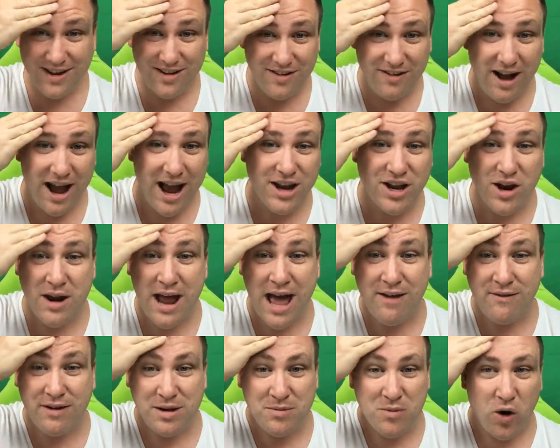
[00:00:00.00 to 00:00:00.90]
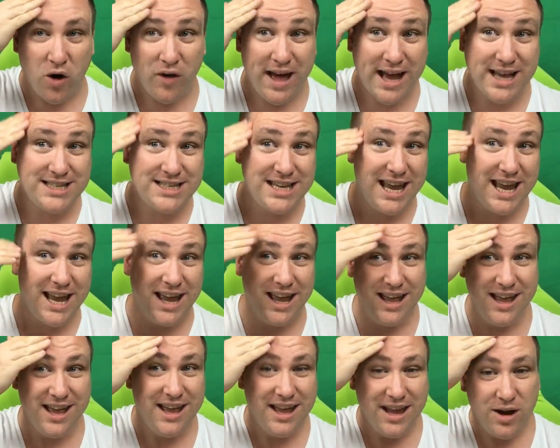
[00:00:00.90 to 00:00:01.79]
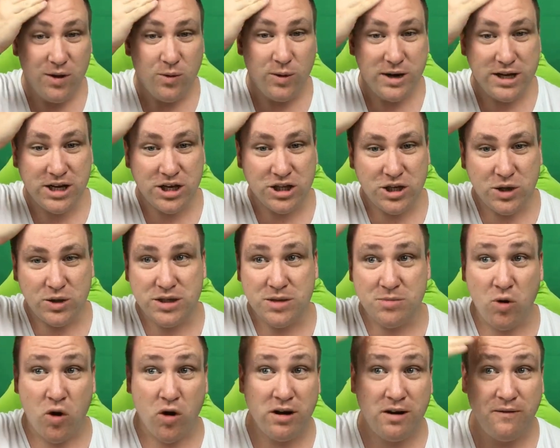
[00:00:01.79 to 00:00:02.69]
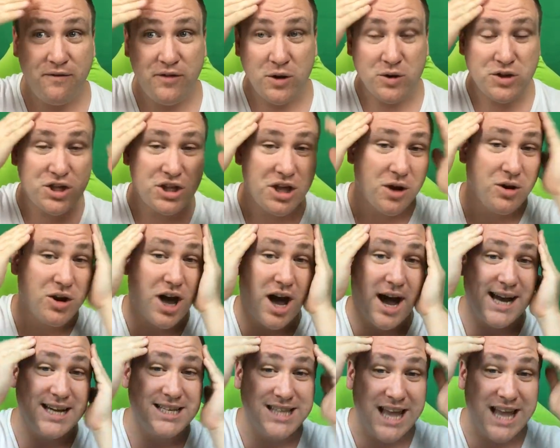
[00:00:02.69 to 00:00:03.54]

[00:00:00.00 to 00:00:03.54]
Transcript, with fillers: Right, I don't have any more. That's it. We could do some more in the future, though, guys.